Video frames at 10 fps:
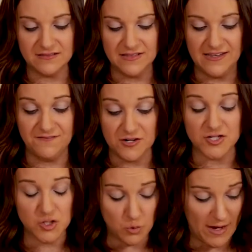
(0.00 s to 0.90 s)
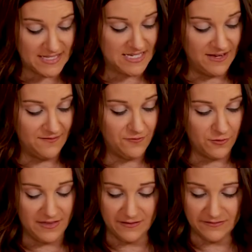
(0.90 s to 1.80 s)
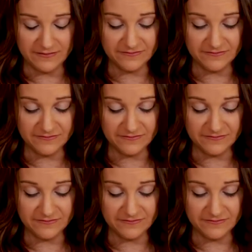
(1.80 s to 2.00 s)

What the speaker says: verse 20 for the